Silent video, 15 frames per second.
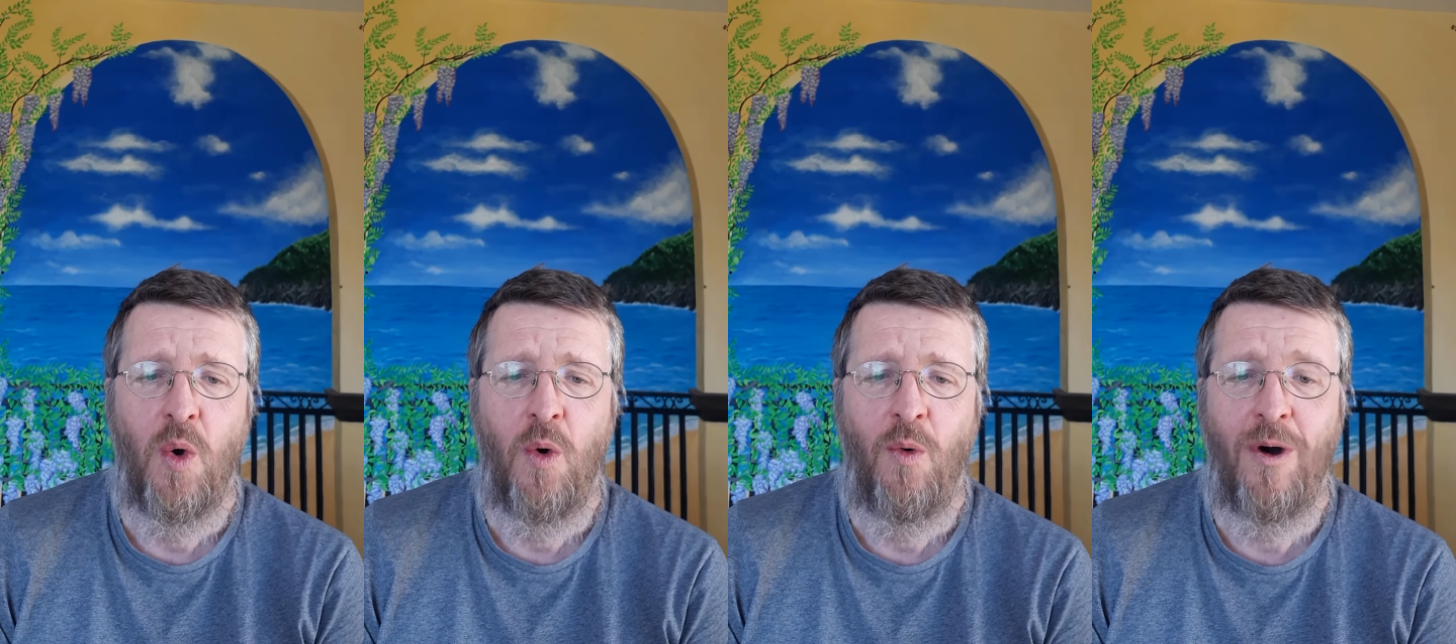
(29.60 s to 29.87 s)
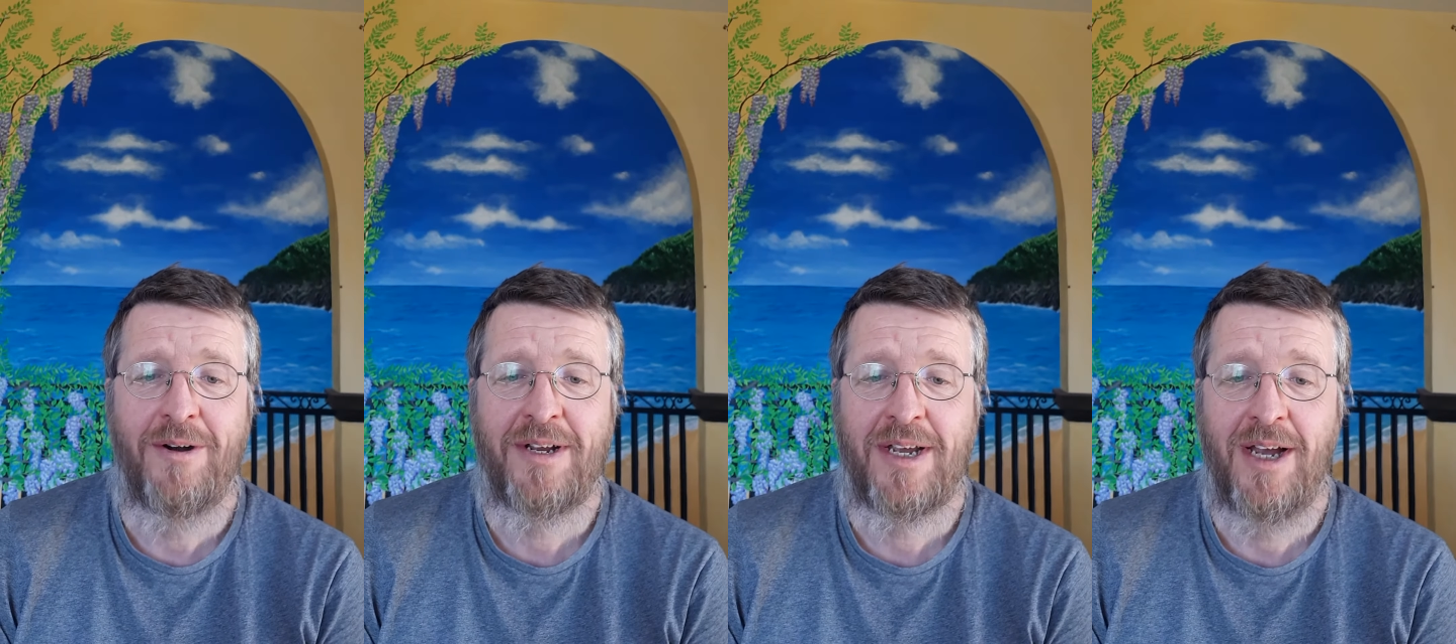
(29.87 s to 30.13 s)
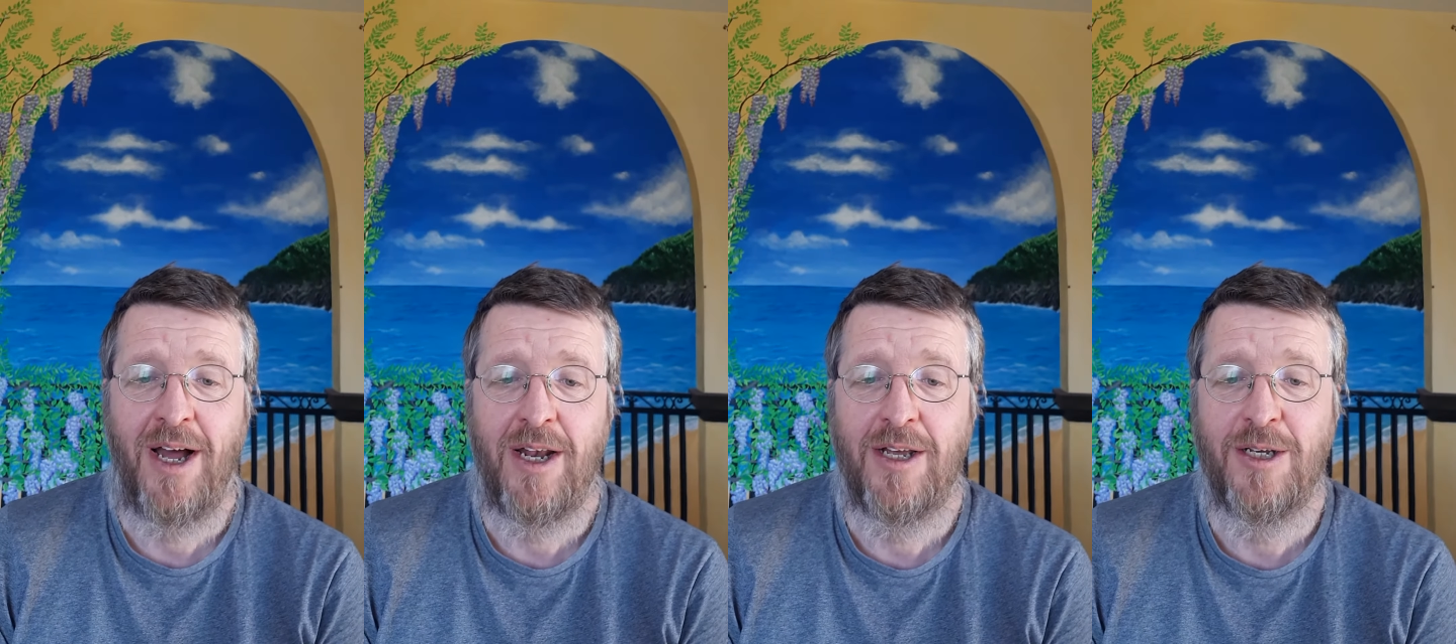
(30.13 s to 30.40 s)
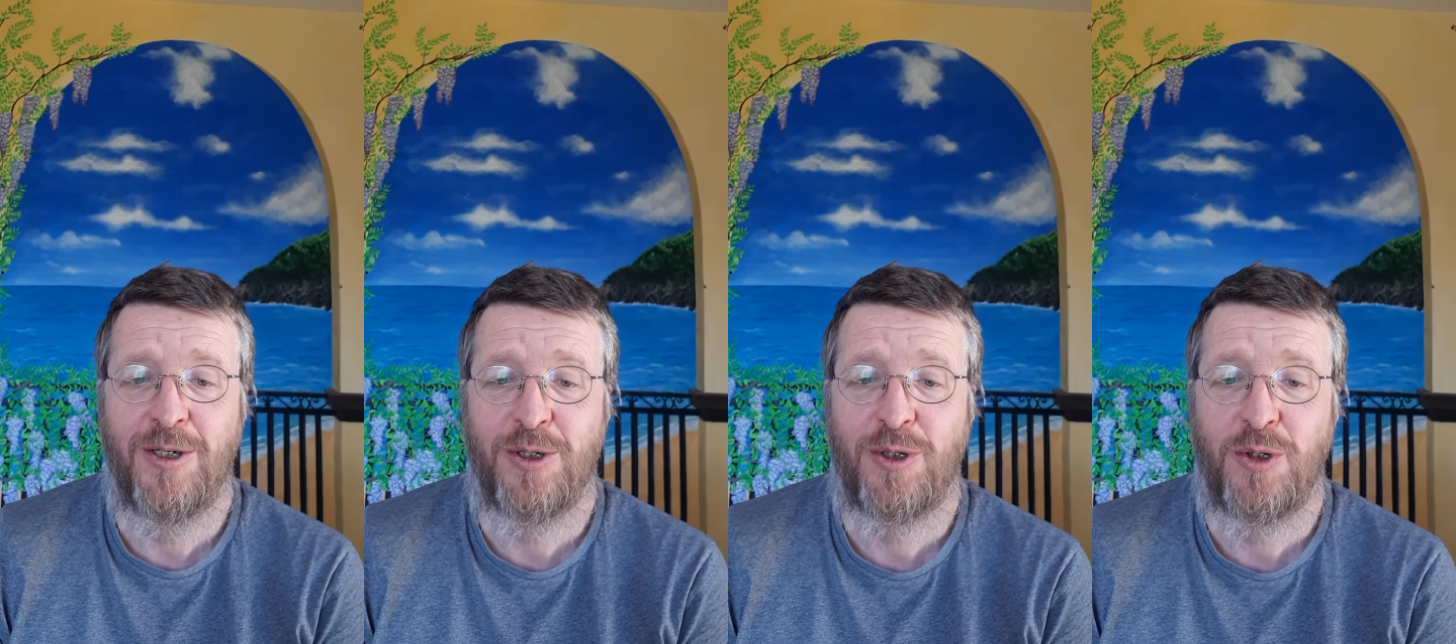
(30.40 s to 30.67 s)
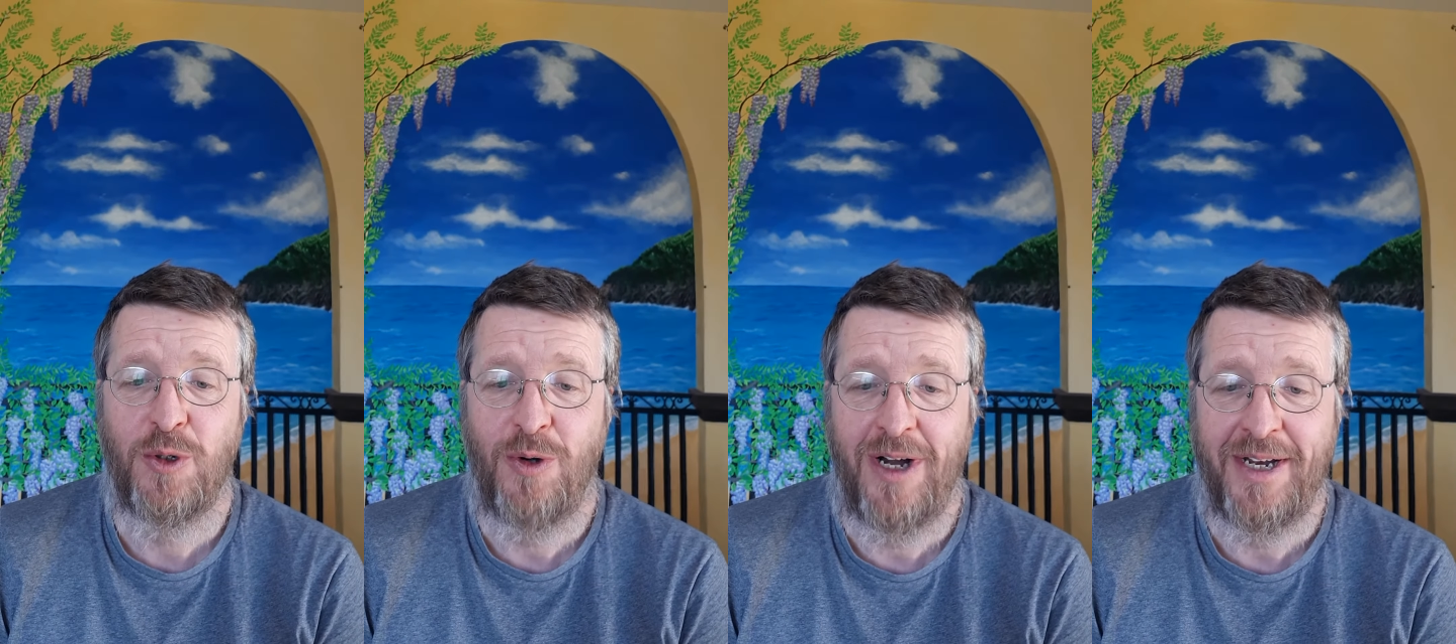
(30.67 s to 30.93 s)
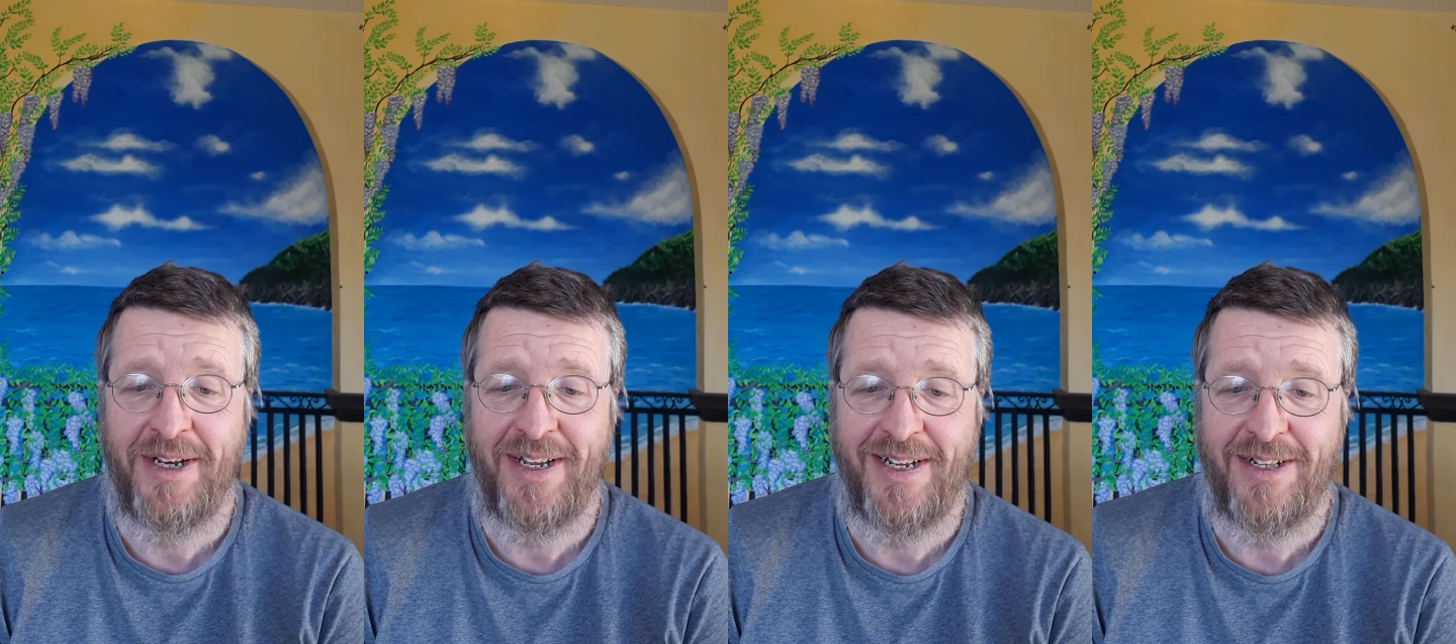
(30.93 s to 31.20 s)
What colors do
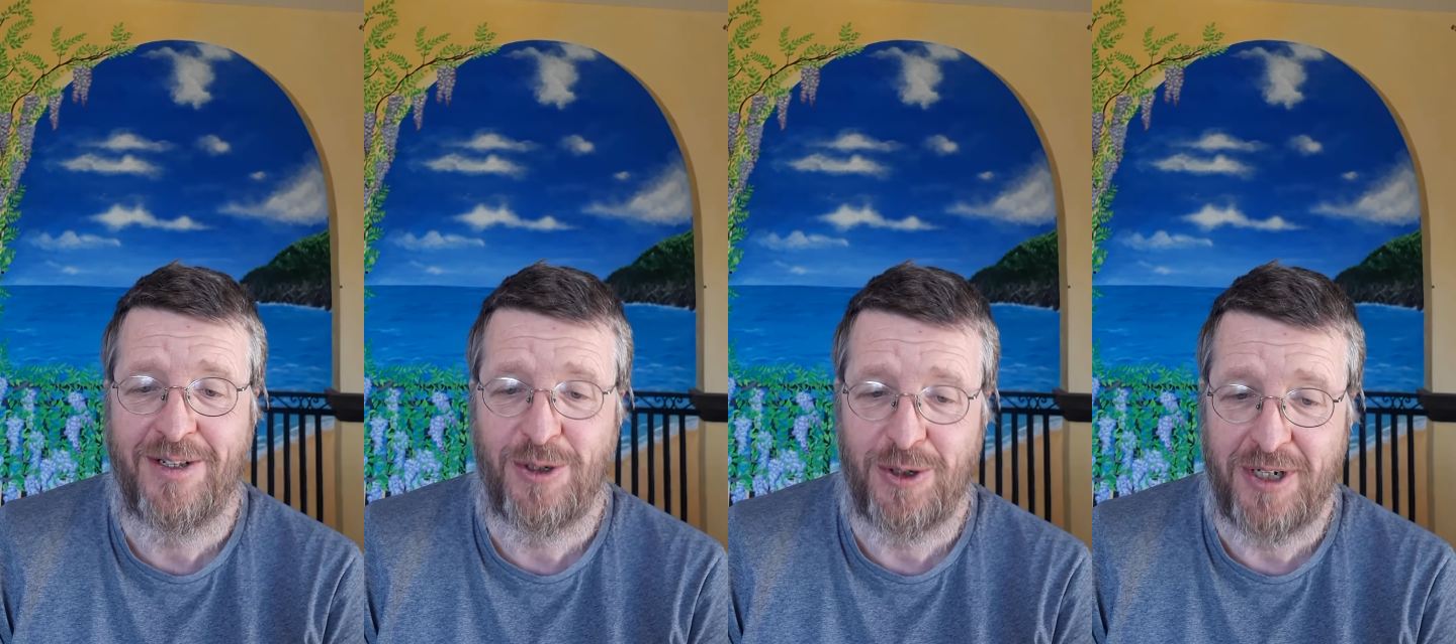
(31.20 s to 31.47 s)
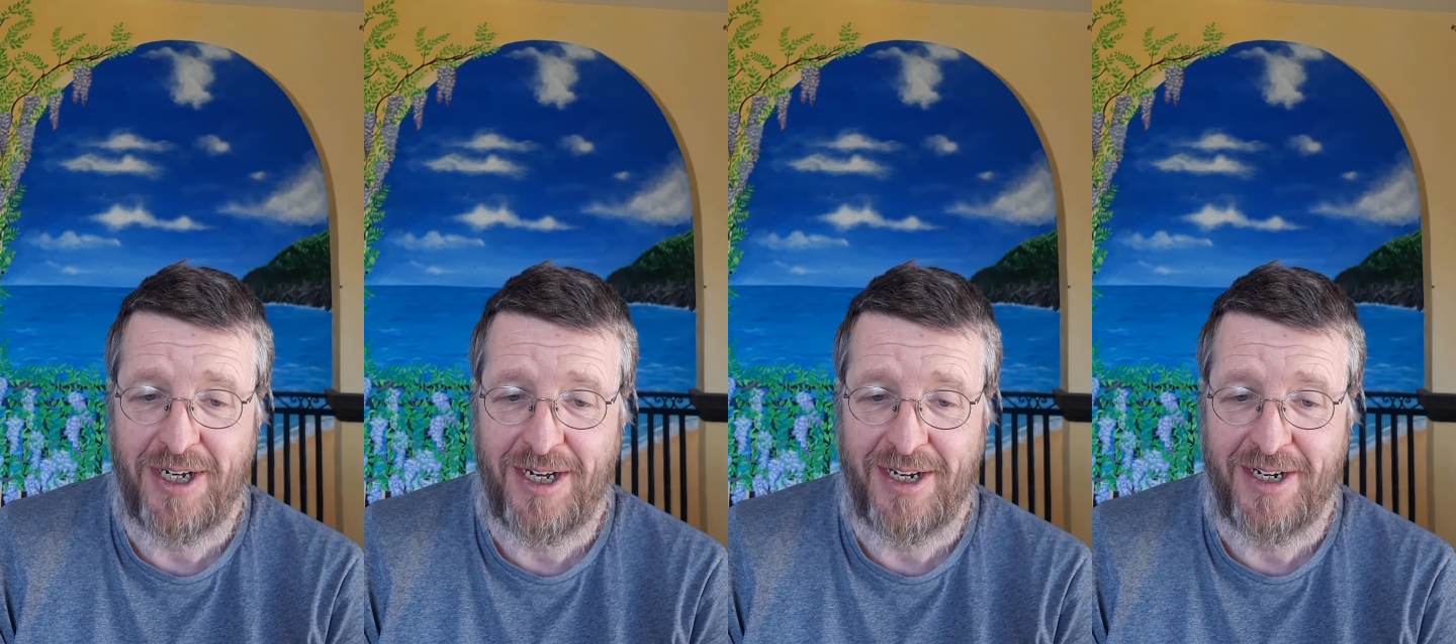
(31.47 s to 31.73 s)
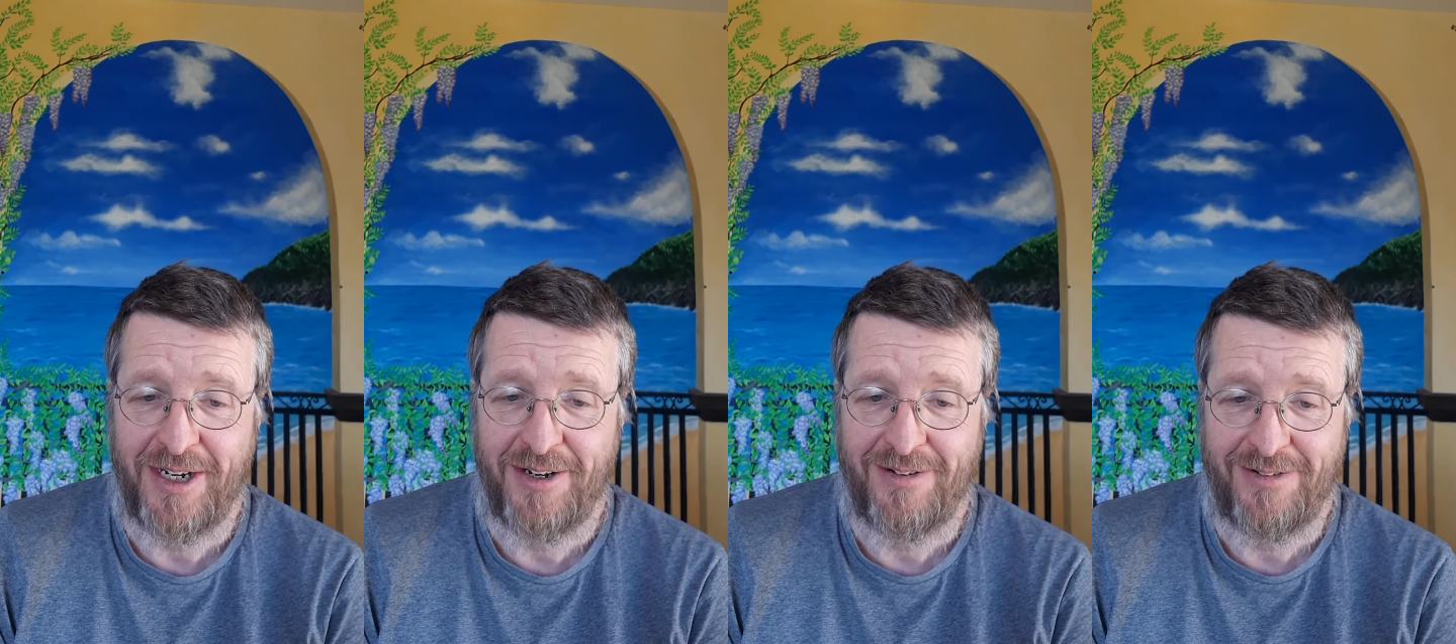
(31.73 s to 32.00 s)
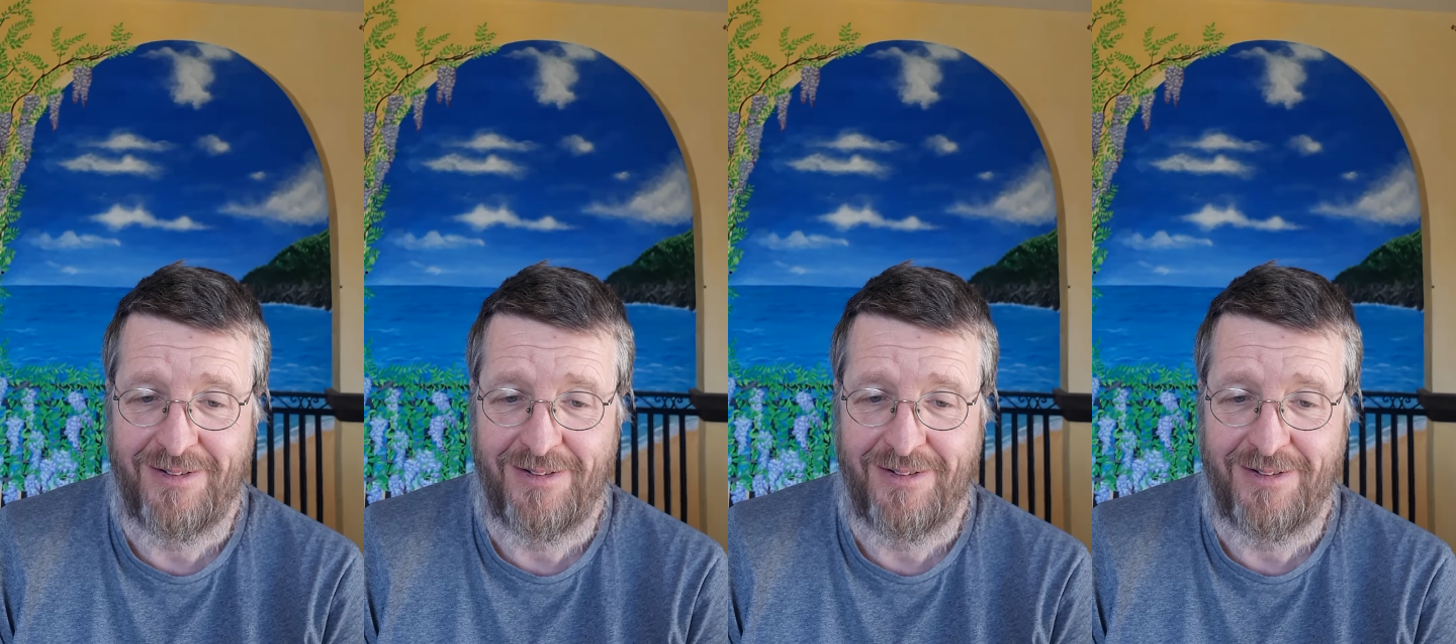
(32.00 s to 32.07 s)
I need today?